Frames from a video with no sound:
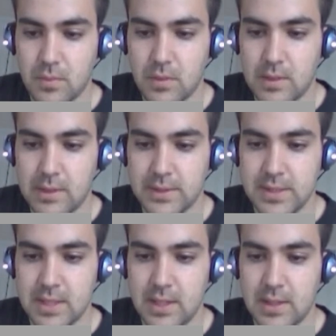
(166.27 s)
Now let's
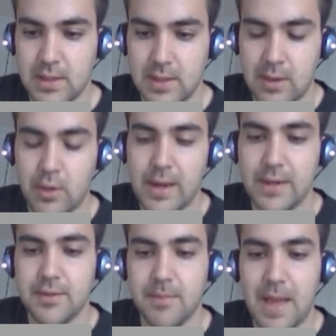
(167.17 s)
say, now I want to
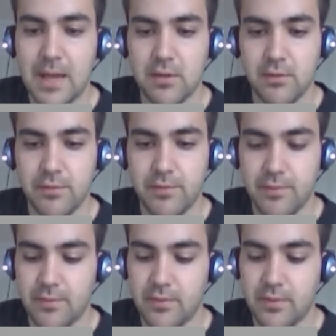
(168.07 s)
edit the back of
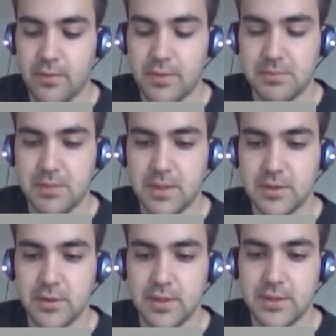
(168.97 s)
this plane.
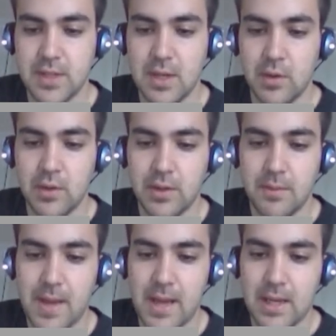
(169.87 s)
So let's say I want to look at the
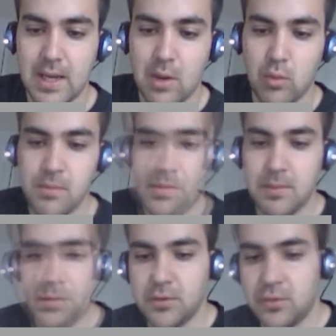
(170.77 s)
back. I wouldn't be
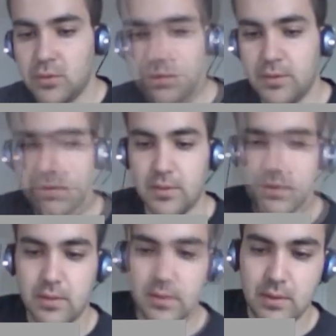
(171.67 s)
able to do it
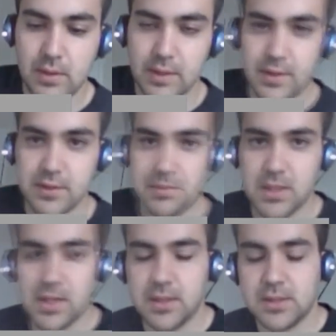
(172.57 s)
like this
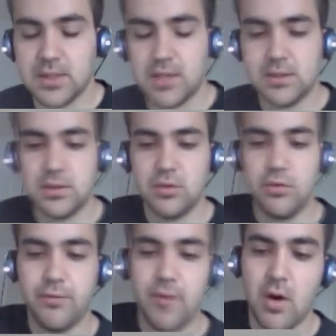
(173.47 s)
because uh, it's
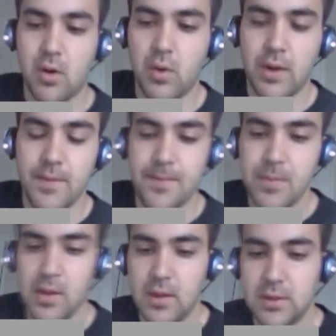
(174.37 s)
too far away.
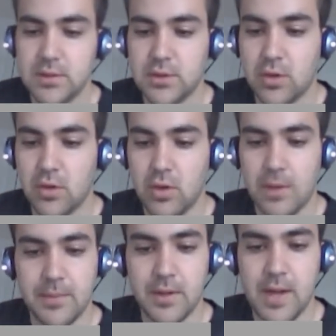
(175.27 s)
So
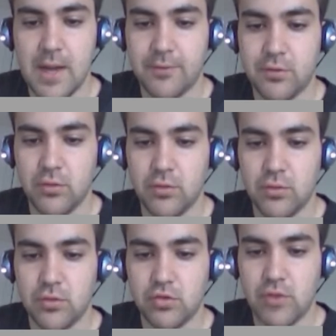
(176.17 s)
I'm gonna have to
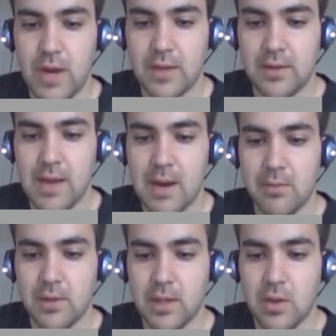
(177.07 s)
drag the
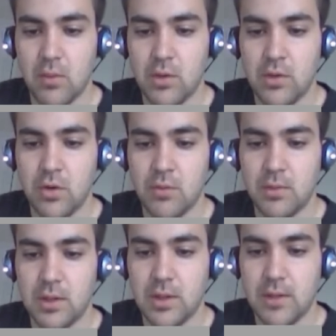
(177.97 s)
camera like I would
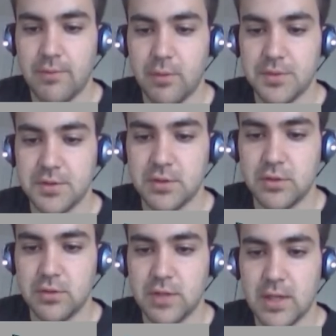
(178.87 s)
normally if I wasn't
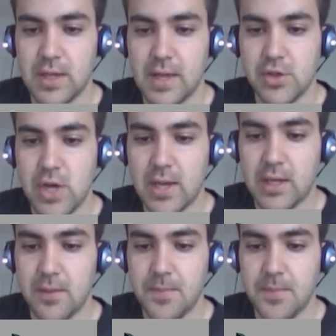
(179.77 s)
using any head tracking.